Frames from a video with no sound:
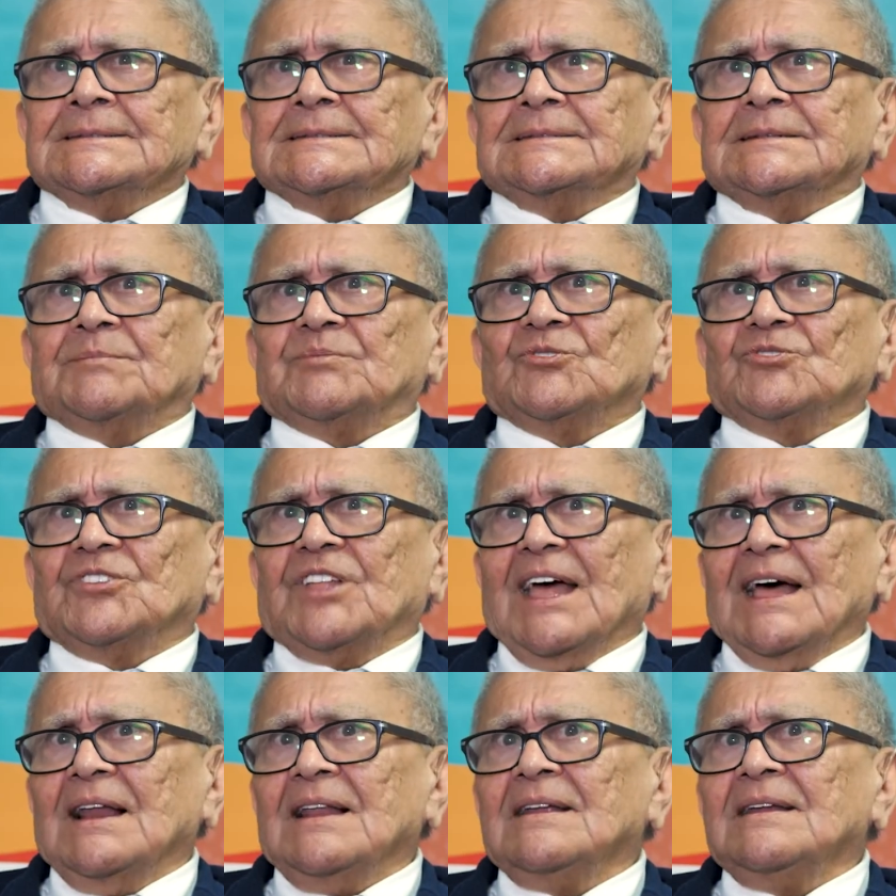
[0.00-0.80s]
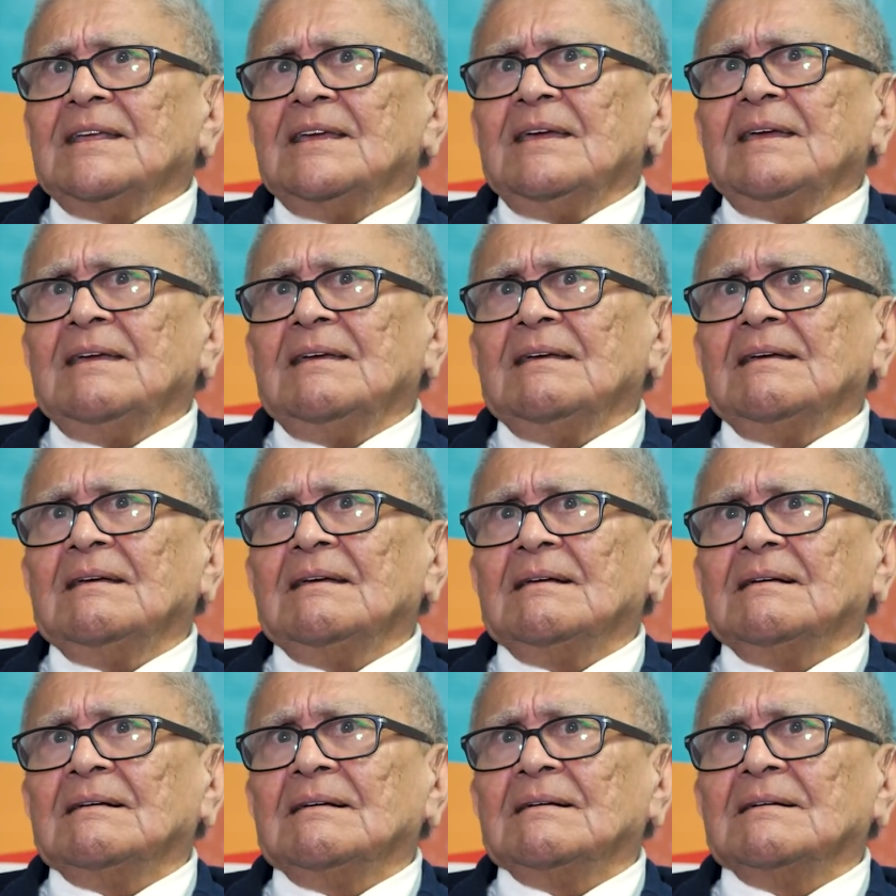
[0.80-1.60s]
The brutality
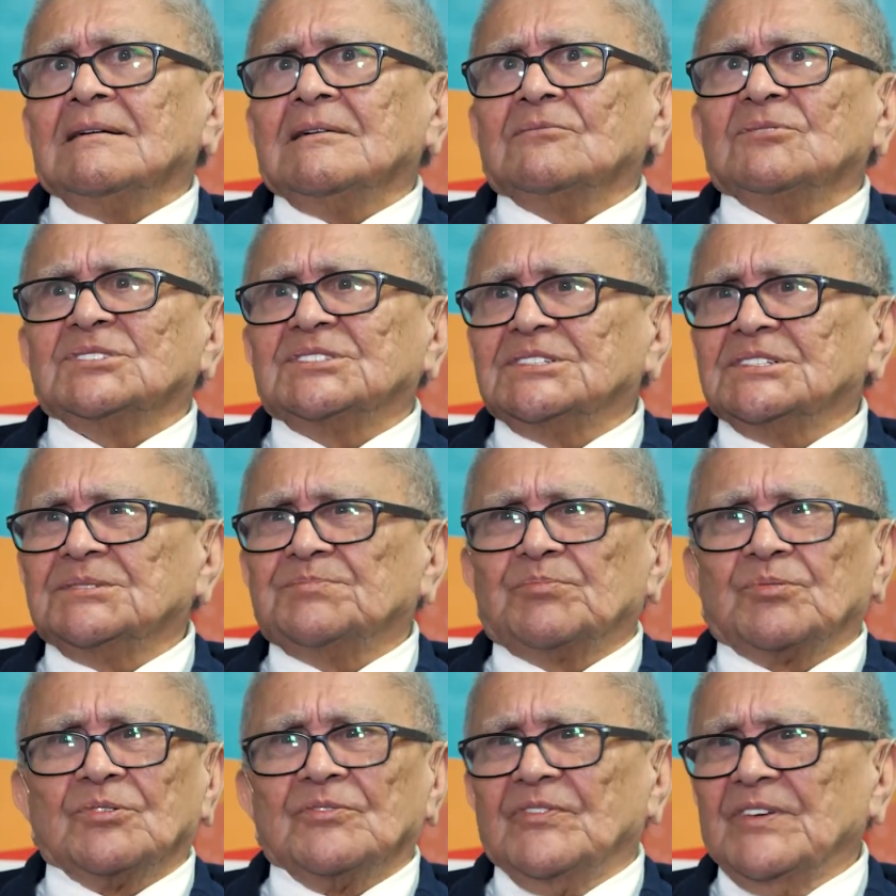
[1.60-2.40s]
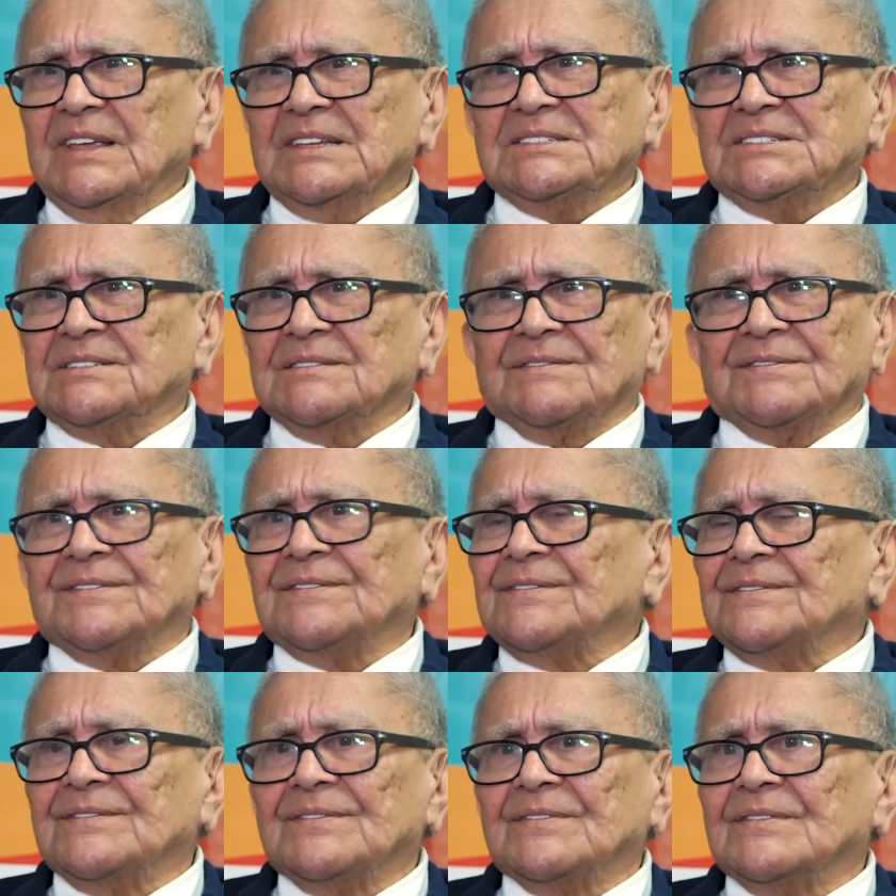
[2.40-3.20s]
was just pervasive,
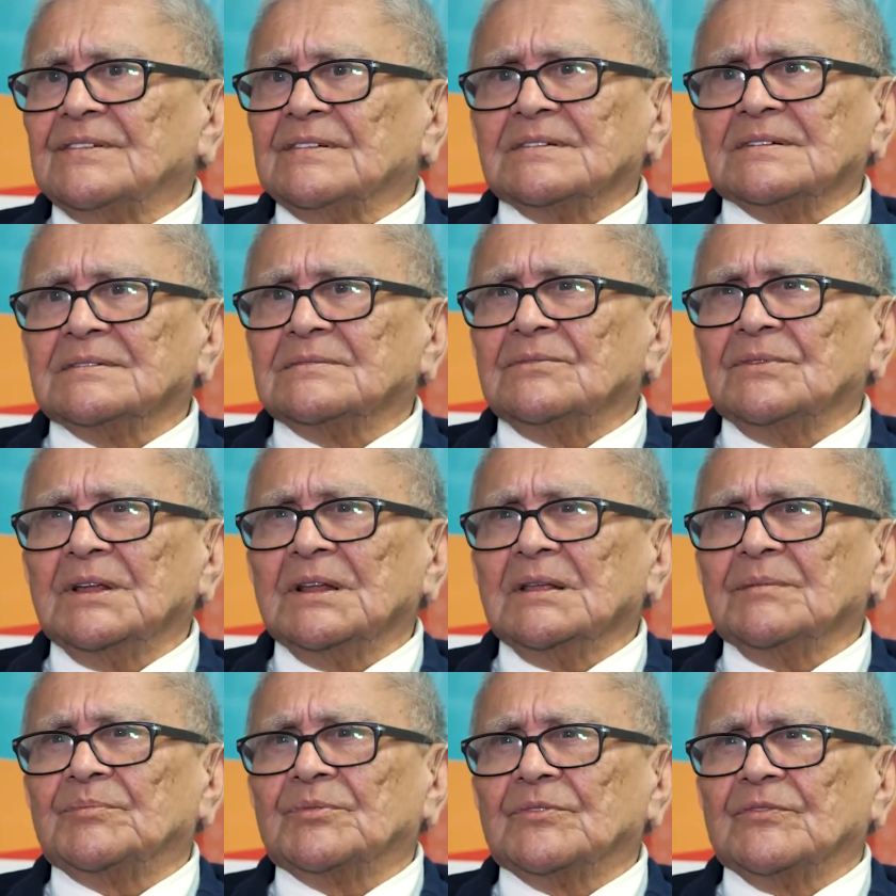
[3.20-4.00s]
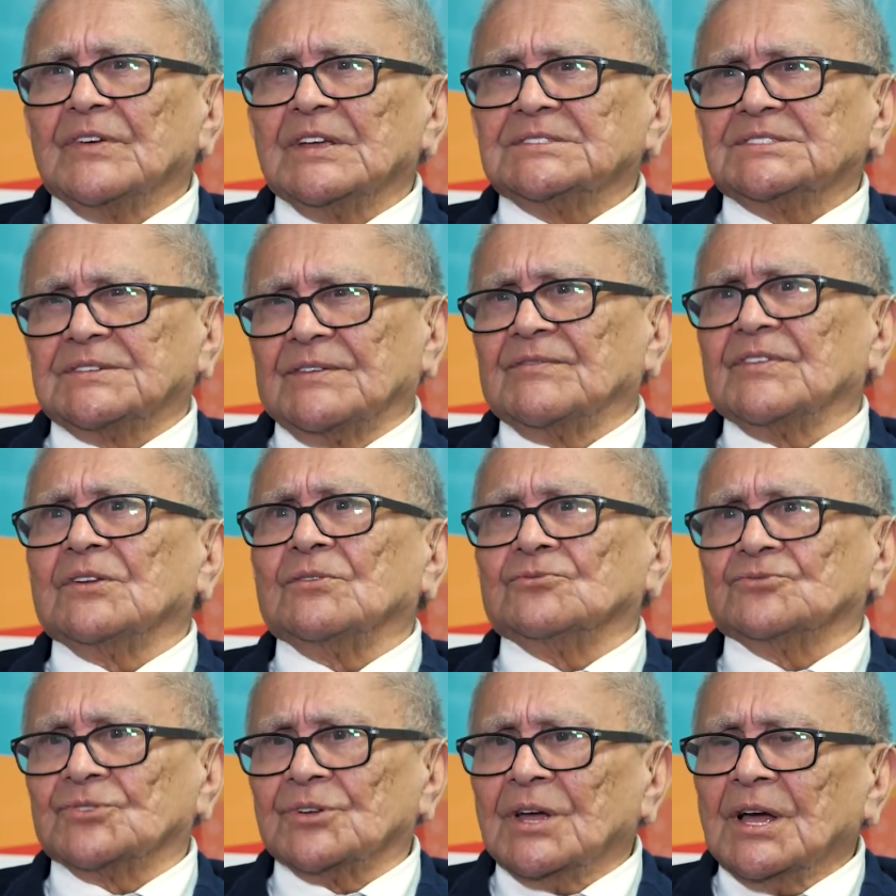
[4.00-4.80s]
really pervasive in
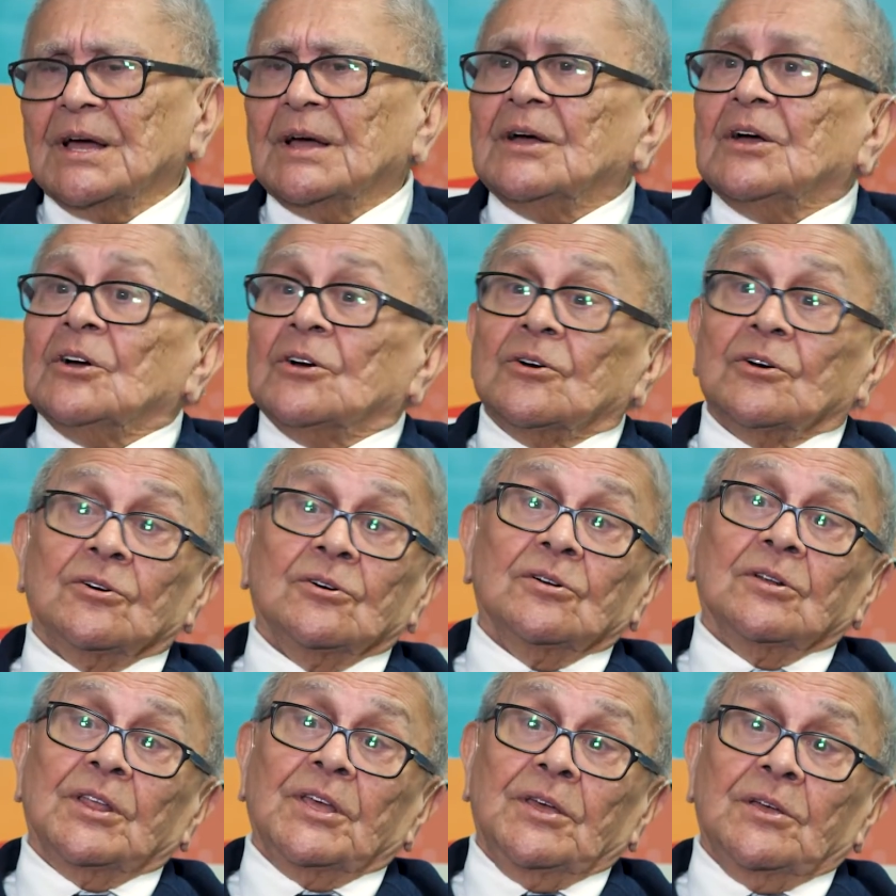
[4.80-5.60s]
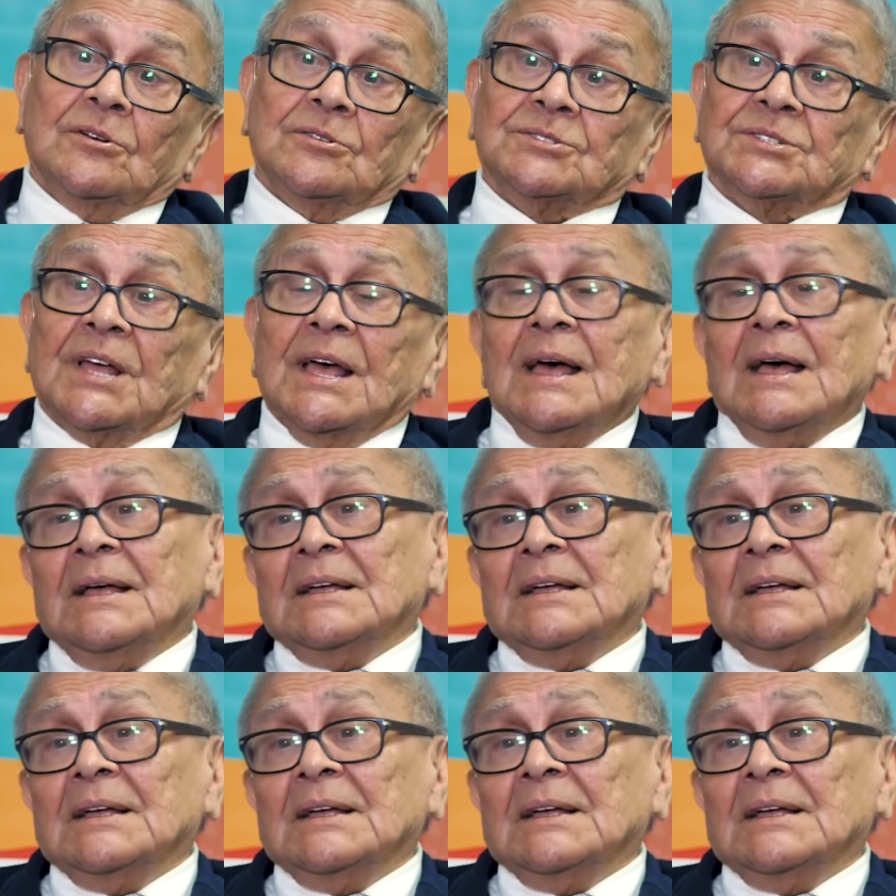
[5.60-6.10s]
those early years.